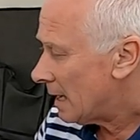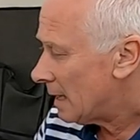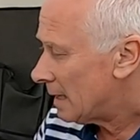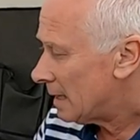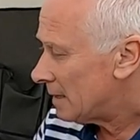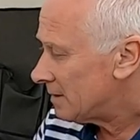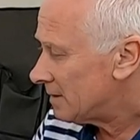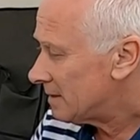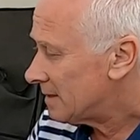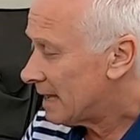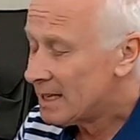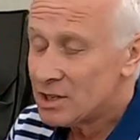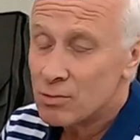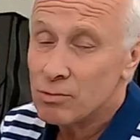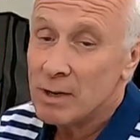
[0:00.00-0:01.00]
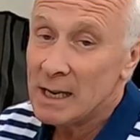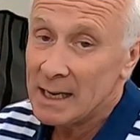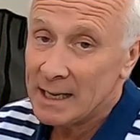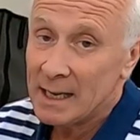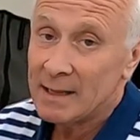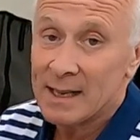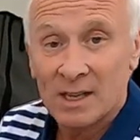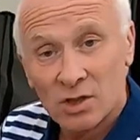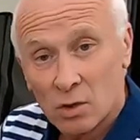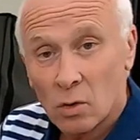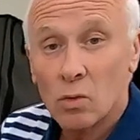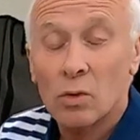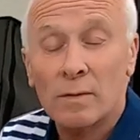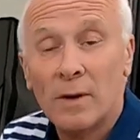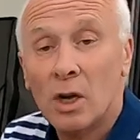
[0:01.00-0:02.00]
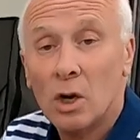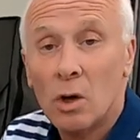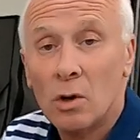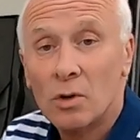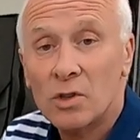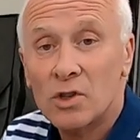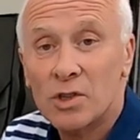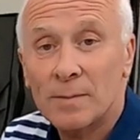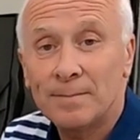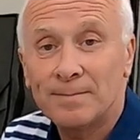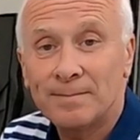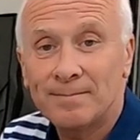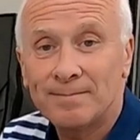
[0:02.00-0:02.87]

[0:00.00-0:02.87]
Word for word: And that's really it, that's all of our locks.